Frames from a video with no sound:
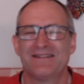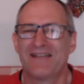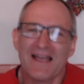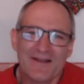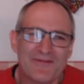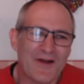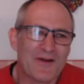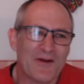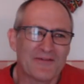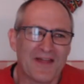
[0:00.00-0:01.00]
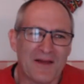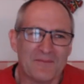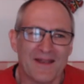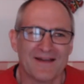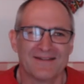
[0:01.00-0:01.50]
take a photo of that
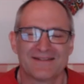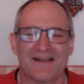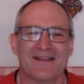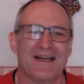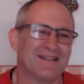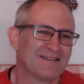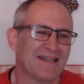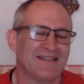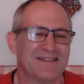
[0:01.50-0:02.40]
meal and send